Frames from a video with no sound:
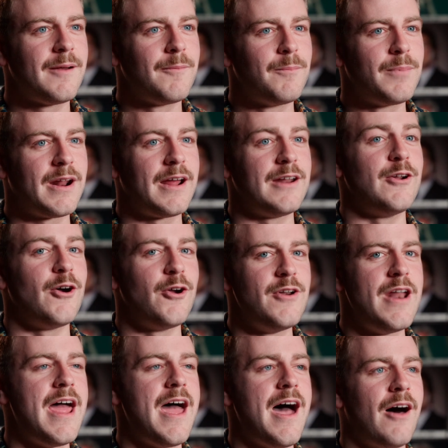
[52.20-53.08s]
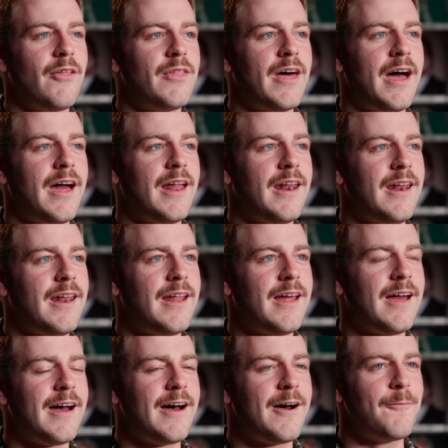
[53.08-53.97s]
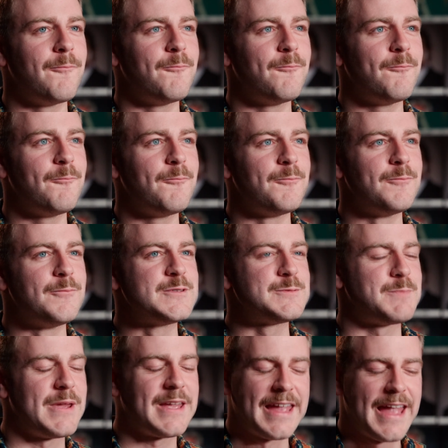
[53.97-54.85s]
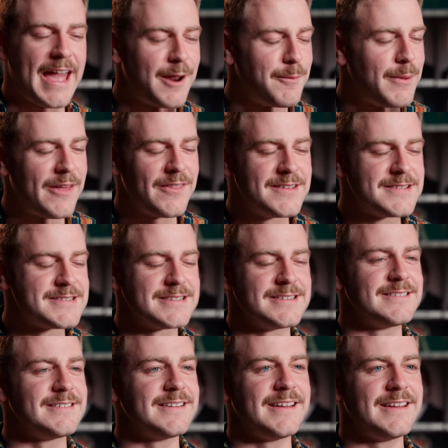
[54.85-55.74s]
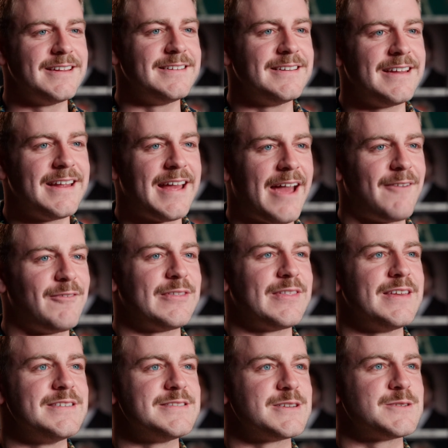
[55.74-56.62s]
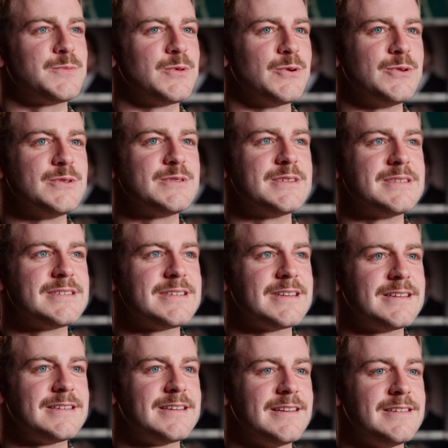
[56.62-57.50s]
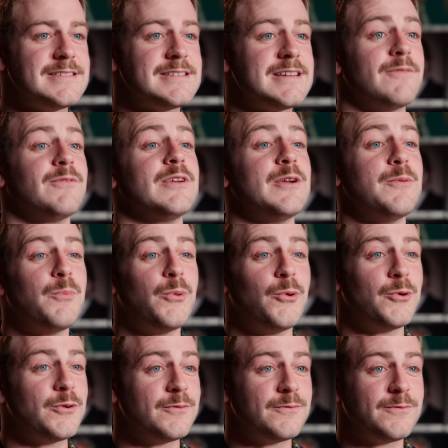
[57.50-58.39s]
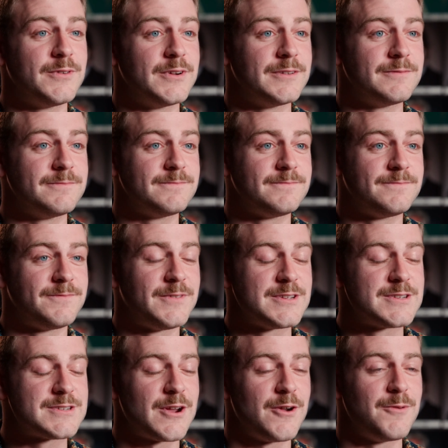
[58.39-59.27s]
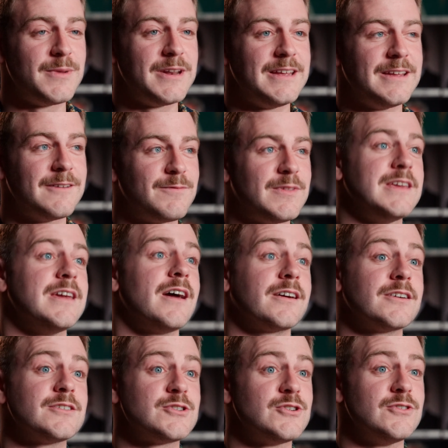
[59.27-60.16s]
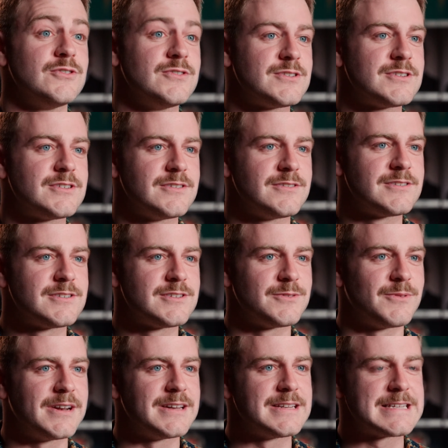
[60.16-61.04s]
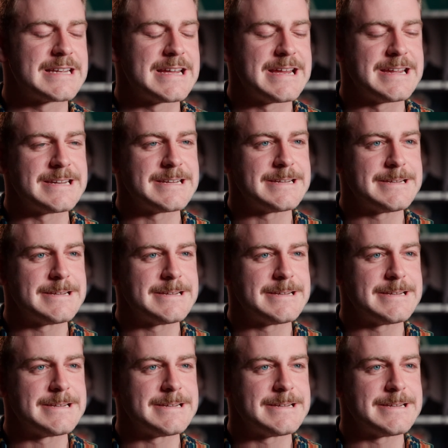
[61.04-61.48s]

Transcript: But I know now that speaking out about this and having these experiences is definitely important for so many of the younger students to understand.